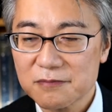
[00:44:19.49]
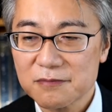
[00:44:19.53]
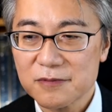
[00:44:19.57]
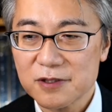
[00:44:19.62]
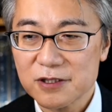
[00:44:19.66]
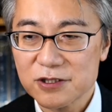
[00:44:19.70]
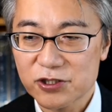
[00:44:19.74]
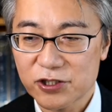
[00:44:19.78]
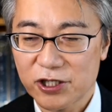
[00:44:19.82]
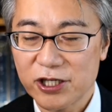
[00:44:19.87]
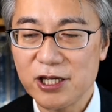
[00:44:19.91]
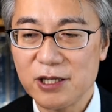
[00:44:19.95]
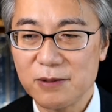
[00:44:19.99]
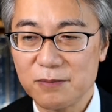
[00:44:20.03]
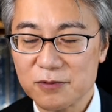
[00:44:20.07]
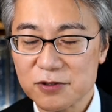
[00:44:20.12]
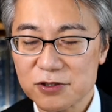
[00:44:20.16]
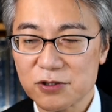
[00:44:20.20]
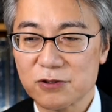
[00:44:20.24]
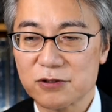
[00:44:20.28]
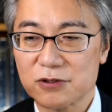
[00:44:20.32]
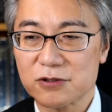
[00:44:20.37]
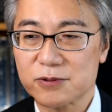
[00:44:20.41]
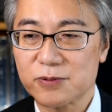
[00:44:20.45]
scheme,
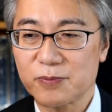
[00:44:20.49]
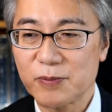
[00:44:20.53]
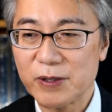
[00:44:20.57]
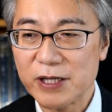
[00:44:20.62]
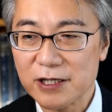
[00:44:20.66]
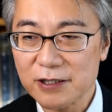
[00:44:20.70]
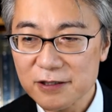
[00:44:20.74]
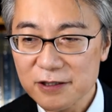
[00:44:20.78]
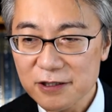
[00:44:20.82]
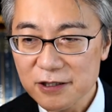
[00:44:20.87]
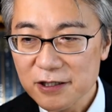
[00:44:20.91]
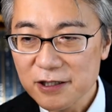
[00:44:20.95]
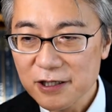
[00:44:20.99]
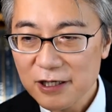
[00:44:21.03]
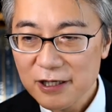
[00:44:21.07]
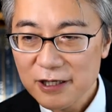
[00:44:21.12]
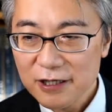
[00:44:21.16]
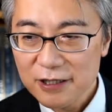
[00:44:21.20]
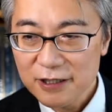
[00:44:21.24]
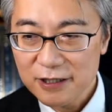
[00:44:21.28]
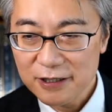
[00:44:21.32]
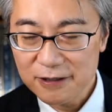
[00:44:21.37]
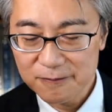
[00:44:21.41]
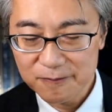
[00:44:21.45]
so to speak,
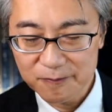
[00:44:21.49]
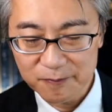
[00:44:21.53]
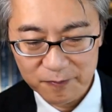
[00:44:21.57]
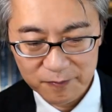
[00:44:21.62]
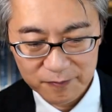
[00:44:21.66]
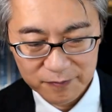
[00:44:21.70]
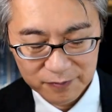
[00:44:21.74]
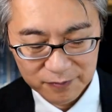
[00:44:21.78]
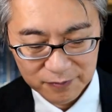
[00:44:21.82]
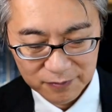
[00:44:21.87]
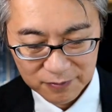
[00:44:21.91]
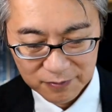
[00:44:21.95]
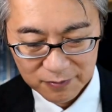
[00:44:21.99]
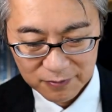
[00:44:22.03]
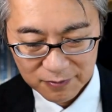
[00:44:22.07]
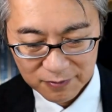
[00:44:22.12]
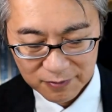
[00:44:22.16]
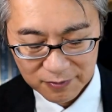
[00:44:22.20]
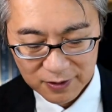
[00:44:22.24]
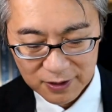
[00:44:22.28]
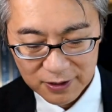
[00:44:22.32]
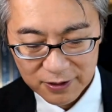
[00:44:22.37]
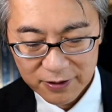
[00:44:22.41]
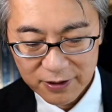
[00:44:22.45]
in
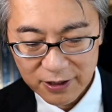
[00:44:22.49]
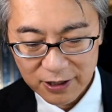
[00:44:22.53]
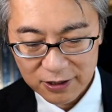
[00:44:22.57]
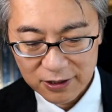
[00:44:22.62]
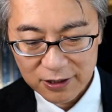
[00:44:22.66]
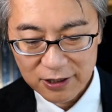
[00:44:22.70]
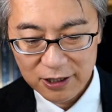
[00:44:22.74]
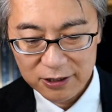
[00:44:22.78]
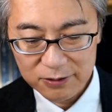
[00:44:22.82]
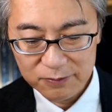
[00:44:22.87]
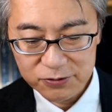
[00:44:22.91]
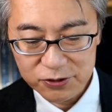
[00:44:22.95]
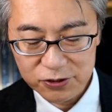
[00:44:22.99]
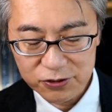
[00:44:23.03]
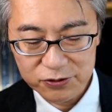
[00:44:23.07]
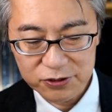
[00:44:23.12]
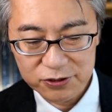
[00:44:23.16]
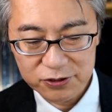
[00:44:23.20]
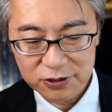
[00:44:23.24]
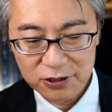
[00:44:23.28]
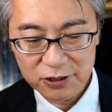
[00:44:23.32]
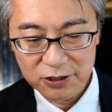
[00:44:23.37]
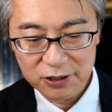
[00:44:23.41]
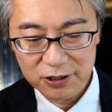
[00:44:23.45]
that kind of
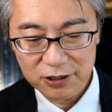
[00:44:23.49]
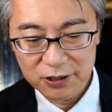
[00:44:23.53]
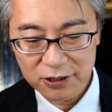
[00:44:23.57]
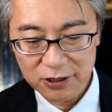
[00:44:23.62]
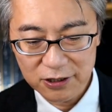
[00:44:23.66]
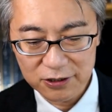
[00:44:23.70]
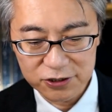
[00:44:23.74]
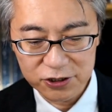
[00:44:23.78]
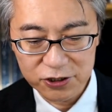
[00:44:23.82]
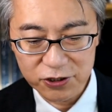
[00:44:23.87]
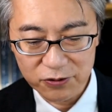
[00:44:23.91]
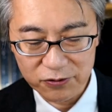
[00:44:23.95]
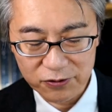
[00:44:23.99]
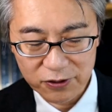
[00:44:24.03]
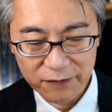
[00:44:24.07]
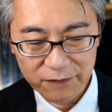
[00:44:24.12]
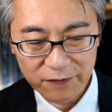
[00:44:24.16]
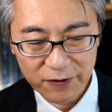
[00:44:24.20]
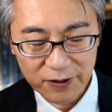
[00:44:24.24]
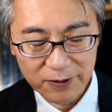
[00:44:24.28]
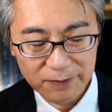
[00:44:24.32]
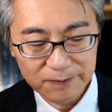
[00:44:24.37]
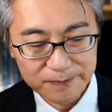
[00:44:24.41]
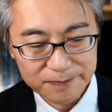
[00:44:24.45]

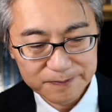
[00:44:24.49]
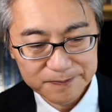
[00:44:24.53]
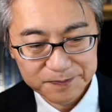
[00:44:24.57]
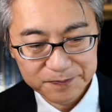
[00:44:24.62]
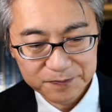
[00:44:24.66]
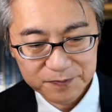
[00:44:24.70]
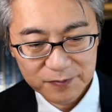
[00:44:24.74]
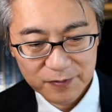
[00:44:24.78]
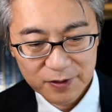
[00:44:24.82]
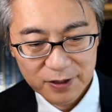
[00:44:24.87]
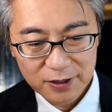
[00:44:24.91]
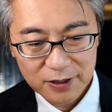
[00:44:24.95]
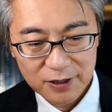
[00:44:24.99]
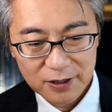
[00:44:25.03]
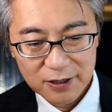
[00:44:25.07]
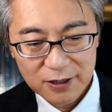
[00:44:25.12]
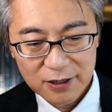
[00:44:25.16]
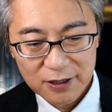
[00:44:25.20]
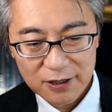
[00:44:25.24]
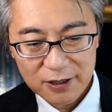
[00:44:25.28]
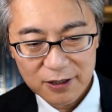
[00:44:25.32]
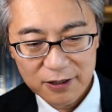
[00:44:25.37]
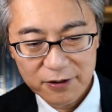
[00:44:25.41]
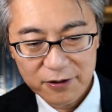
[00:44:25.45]
geography.
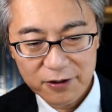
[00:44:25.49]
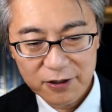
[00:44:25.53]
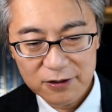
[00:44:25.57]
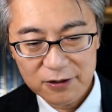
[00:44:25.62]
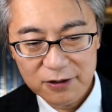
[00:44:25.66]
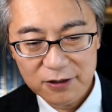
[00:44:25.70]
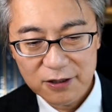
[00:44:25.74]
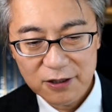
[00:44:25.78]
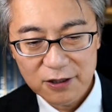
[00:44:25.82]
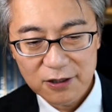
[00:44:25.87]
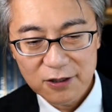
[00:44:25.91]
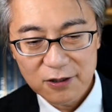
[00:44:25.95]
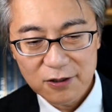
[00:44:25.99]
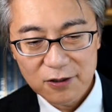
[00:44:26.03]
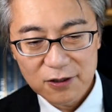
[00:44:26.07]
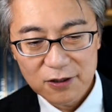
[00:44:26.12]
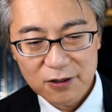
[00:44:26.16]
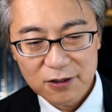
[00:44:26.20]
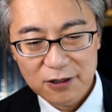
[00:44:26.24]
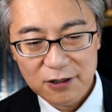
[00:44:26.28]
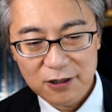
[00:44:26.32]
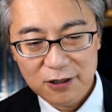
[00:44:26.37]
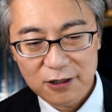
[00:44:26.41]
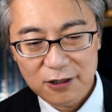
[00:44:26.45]
And then,
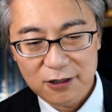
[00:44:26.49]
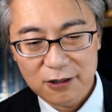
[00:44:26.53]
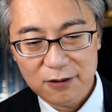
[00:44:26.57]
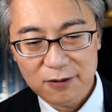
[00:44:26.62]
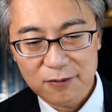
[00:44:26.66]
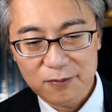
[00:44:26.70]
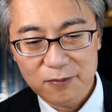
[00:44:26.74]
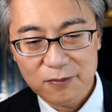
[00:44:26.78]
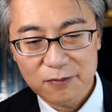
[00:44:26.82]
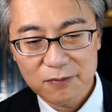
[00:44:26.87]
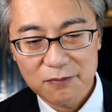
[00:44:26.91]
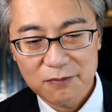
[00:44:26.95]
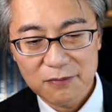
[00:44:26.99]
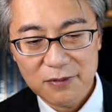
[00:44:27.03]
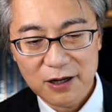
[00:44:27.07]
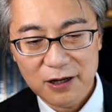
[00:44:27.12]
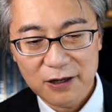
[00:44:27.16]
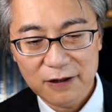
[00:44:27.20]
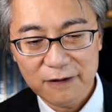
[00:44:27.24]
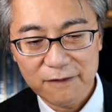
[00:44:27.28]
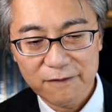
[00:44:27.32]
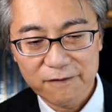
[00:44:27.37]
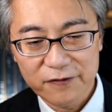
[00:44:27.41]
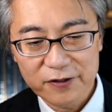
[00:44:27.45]

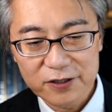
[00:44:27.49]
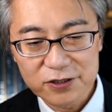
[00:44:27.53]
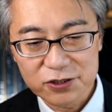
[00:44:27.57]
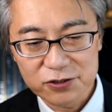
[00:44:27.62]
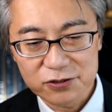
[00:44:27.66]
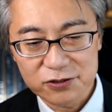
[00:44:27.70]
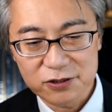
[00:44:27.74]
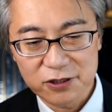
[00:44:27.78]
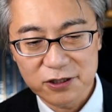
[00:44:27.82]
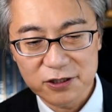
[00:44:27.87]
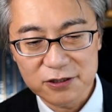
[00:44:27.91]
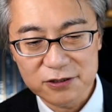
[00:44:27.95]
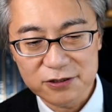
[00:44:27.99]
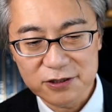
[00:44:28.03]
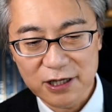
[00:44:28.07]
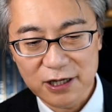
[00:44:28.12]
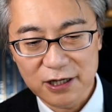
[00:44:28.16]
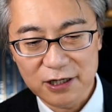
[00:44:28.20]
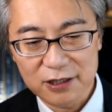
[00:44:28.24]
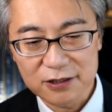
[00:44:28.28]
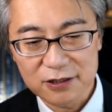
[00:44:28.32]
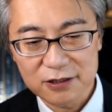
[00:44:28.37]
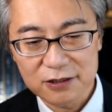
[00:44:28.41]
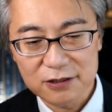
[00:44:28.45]
my vision is
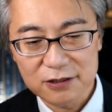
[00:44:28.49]
that,